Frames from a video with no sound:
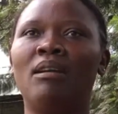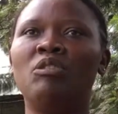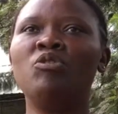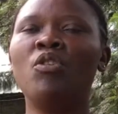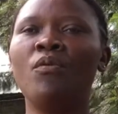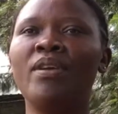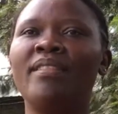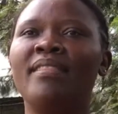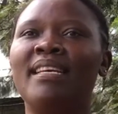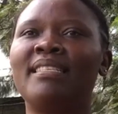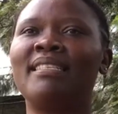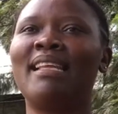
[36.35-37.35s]
Knowing
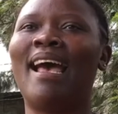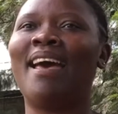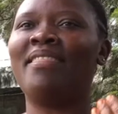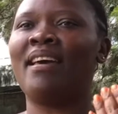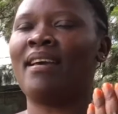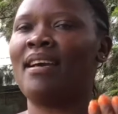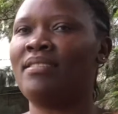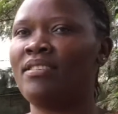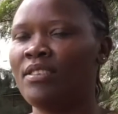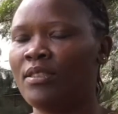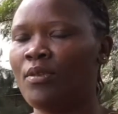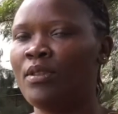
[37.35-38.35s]
that other
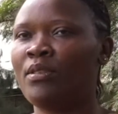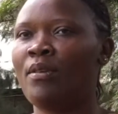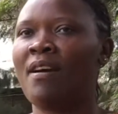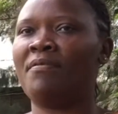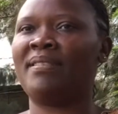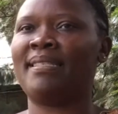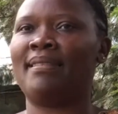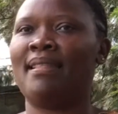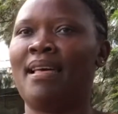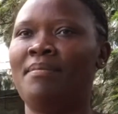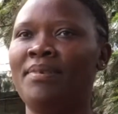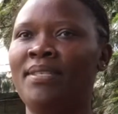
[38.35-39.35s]
countries also have
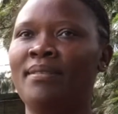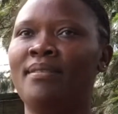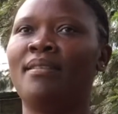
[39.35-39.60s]
slums,